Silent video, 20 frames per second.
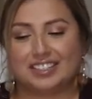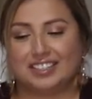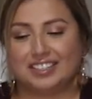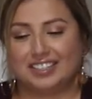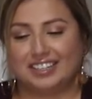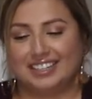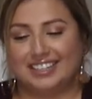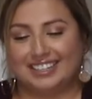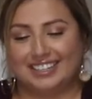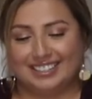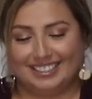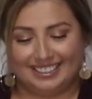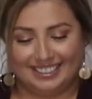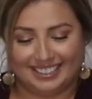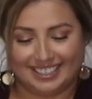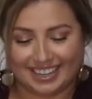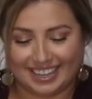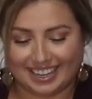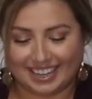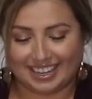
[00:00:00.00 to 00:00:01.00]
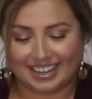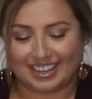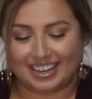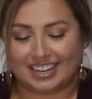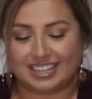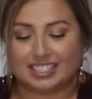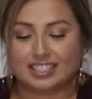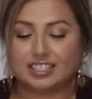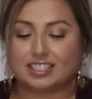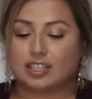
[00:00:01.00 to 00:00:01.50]
All
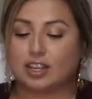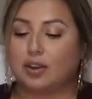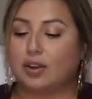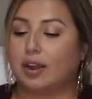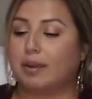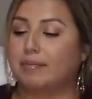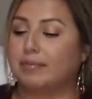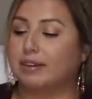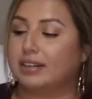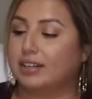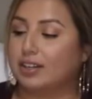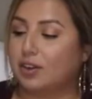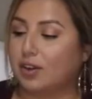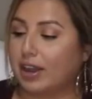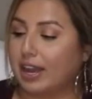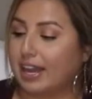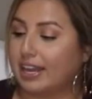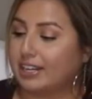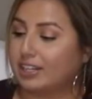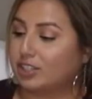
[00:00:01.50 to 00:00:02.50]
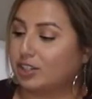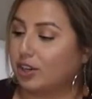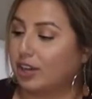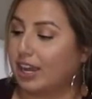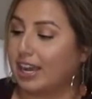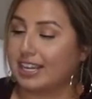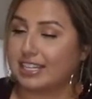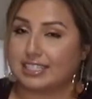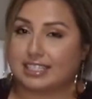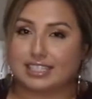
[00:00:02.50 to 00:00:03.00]
right, so I'm going to go ahead and show
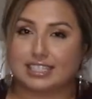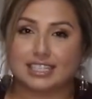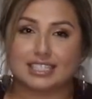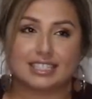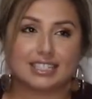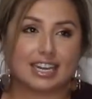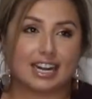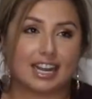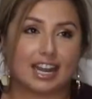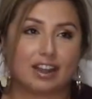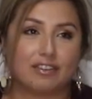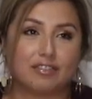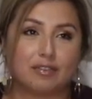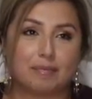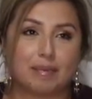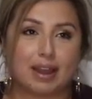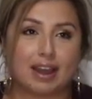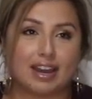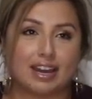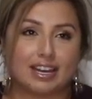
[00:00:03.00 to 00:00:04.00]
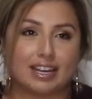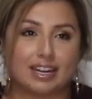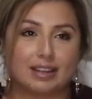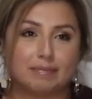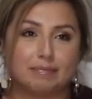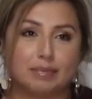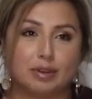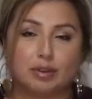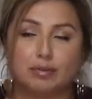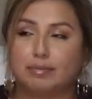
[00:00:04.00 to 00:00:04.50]
you guys this that I got from my
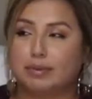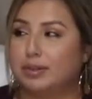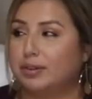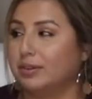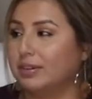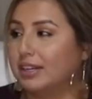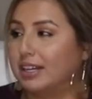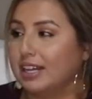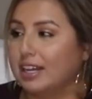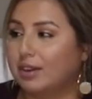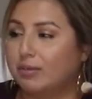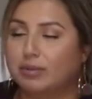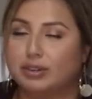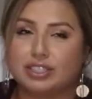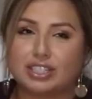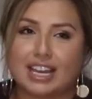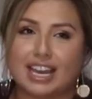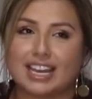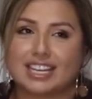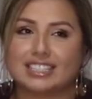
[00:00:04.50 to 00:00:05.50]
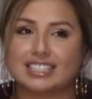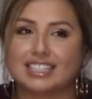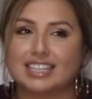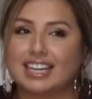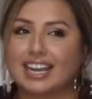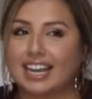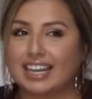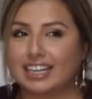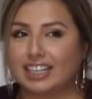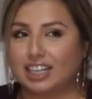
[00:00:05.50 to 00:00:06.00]
honey boo boo, which I
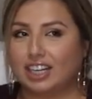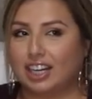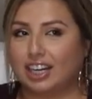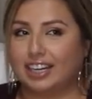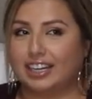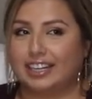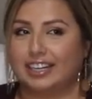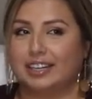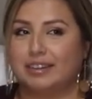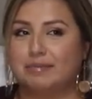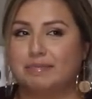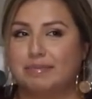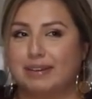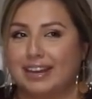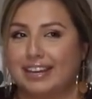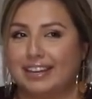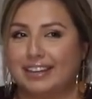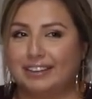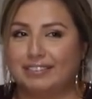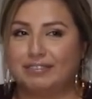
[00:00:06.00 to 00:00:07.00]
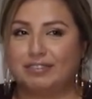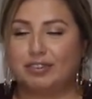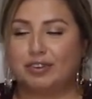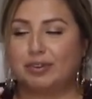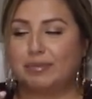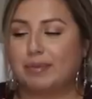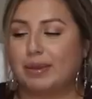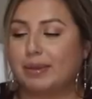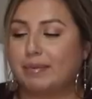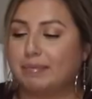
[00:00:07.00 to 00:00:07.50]
actually kind of caught him buying
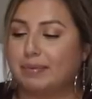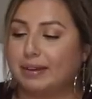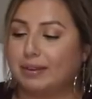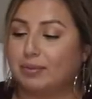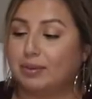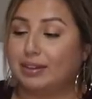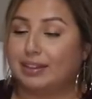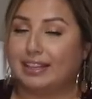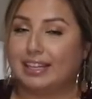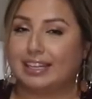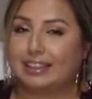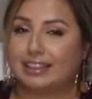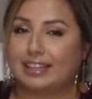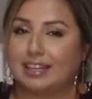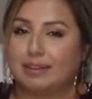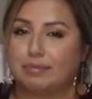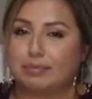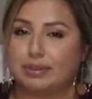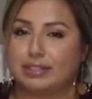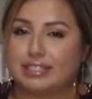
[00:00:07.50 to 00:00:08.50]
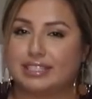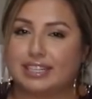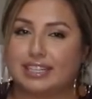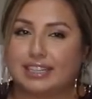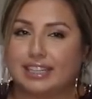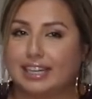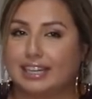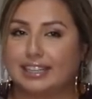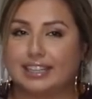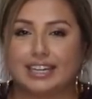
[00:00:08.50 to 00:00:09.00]
for me, but we'll let that
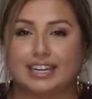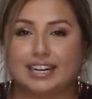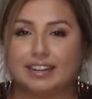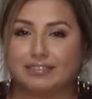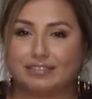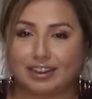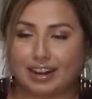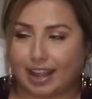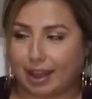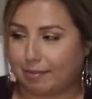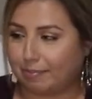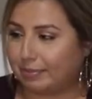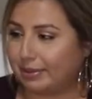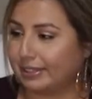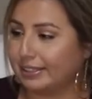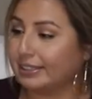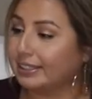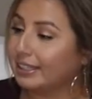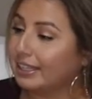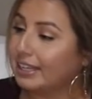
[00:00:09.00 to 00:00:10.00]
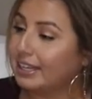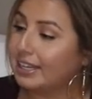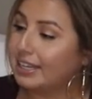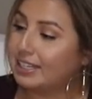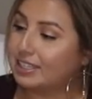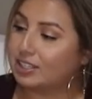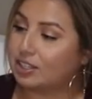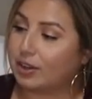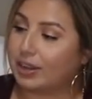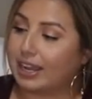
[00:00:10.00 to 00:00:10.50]
pretend like that never happened.
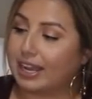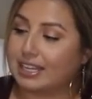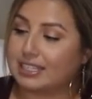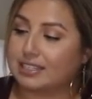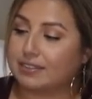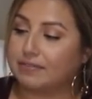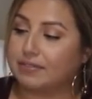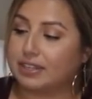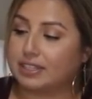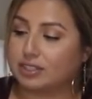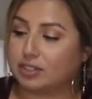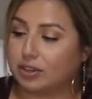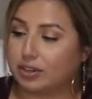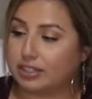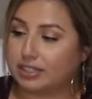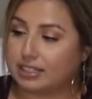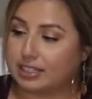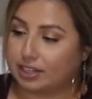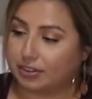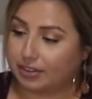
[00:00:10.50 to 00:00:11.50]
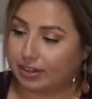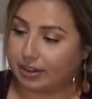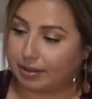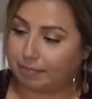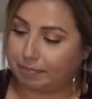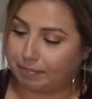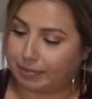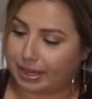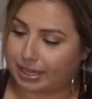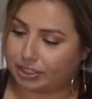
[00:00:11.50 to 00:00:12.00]
So I got some Victoria's
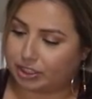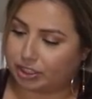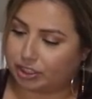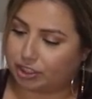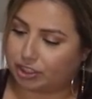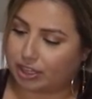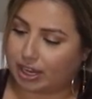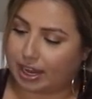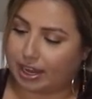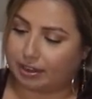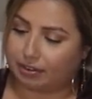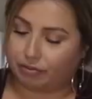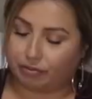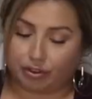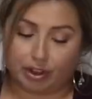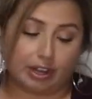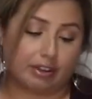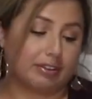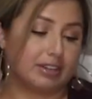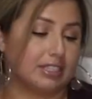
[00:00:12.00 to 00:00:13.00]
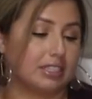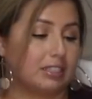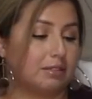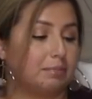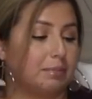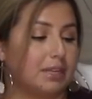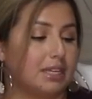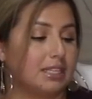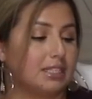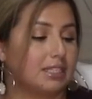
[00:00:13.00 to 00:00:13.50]
Secret Magic Shine
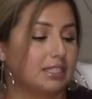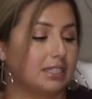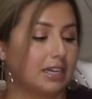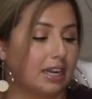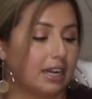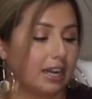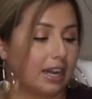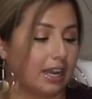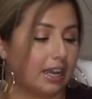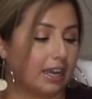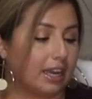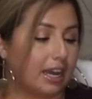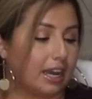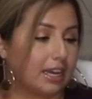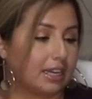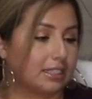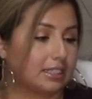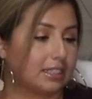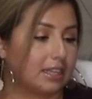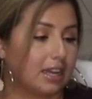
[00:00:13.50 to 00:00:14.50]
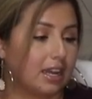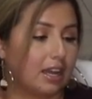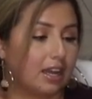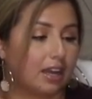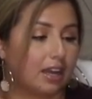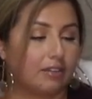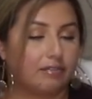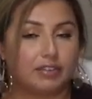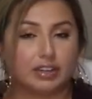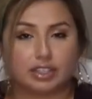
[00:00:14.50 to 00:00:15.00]
Fragrance Mist, and I got
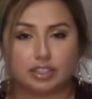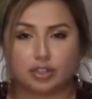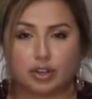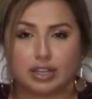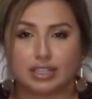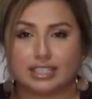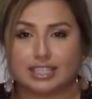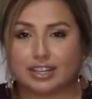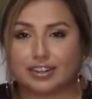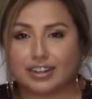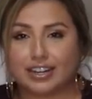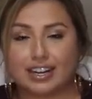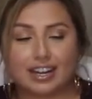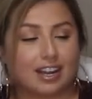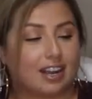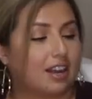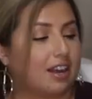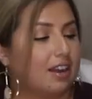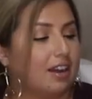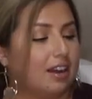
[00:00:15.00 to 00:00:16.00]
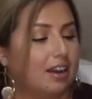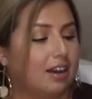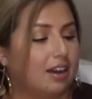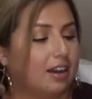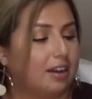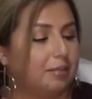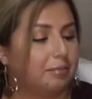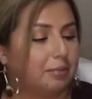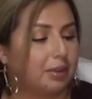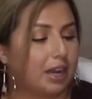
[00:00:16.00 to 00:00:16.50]
Victoria's Secret
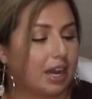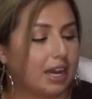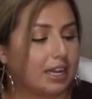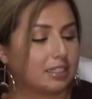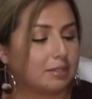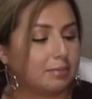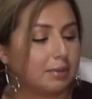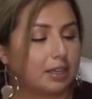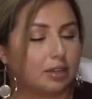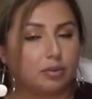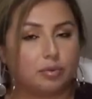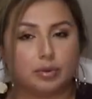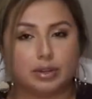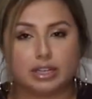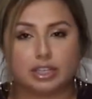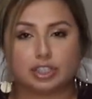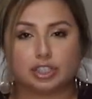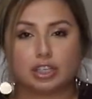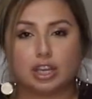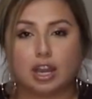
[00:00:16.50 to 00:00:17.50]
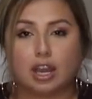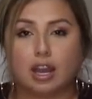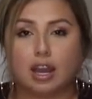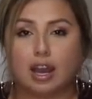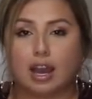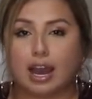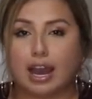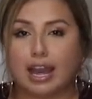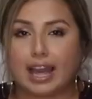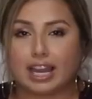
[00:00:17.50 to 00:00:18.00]
Cosmic Wish.
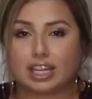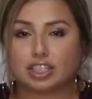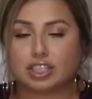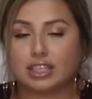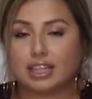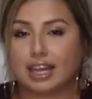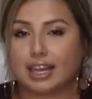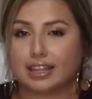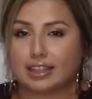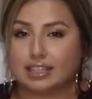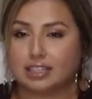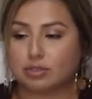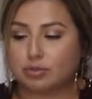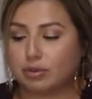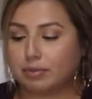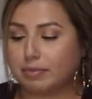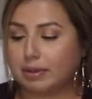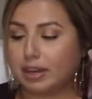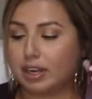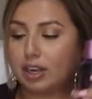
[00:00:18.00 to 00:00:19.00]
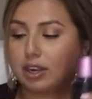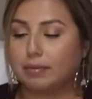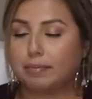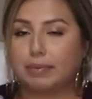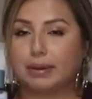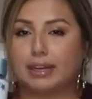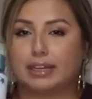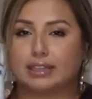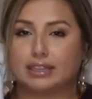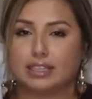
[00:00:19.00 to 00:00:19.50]
I actually like this one
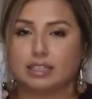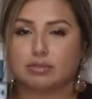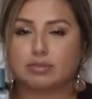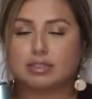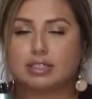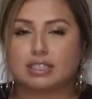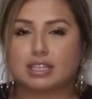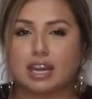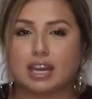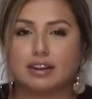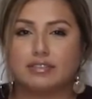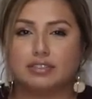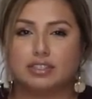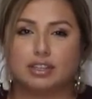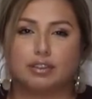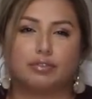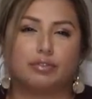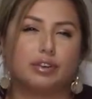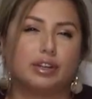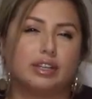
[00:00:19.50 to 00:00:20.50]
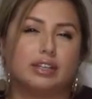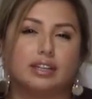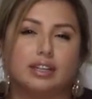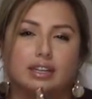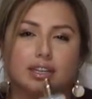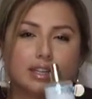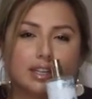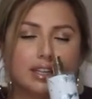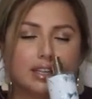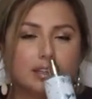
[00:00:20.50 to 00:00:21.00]
better, but this one's kind of different,
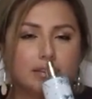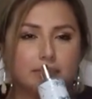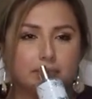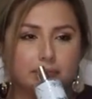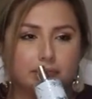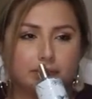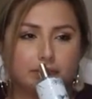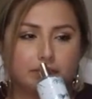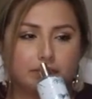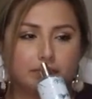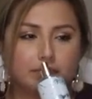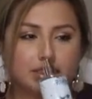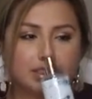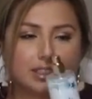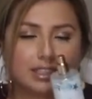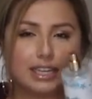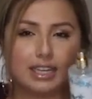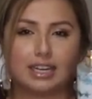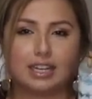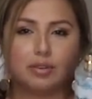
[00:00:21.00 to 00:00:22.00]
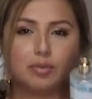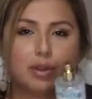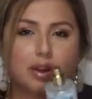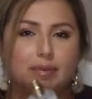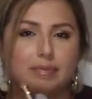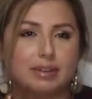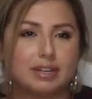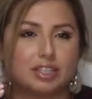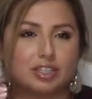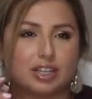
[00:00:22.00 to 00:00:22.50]
and he said he
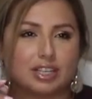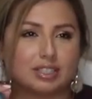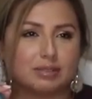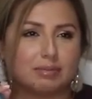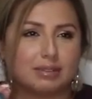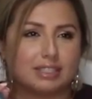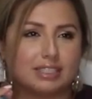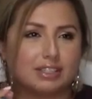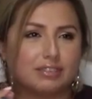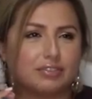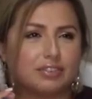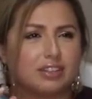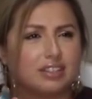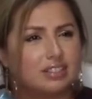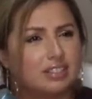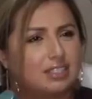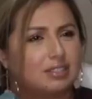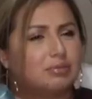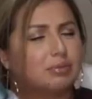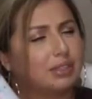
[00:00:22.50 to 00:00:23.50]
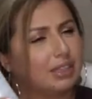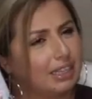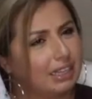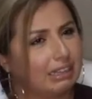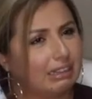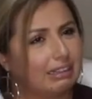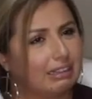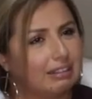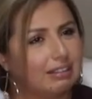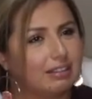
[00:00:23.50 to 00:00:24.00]
wanted me to try something different. It's really
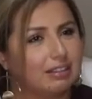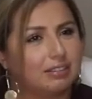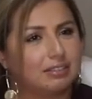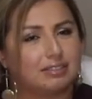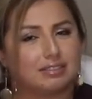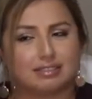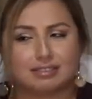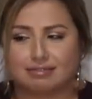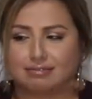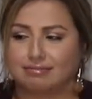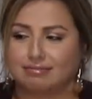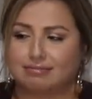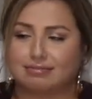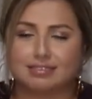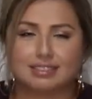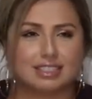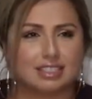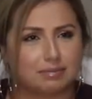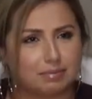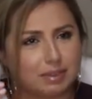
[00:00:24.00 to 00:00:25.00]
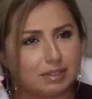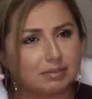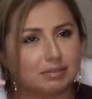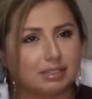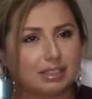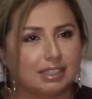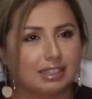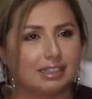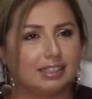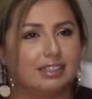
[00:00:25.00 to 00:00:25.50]
clean, though. It smells
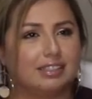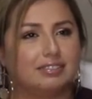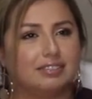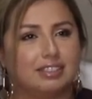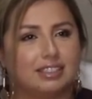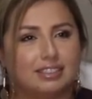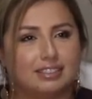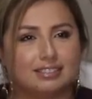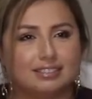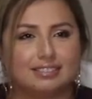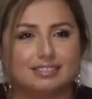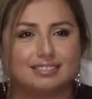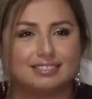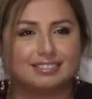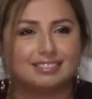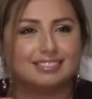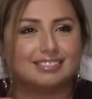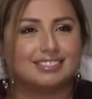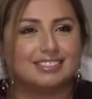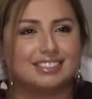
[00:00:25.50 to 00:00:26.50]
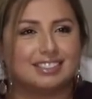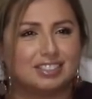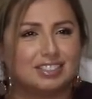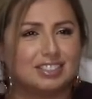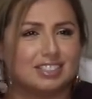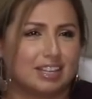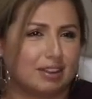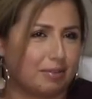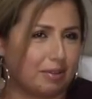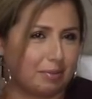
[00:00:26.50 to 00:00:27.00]
really clean, right?
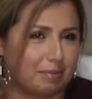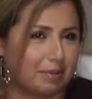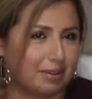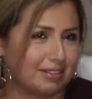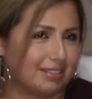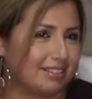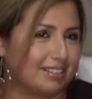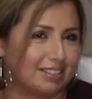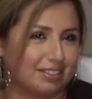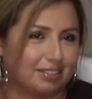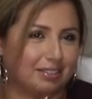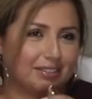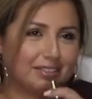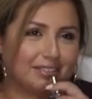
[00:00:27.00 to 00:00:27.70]
Is that why you picked it? Or?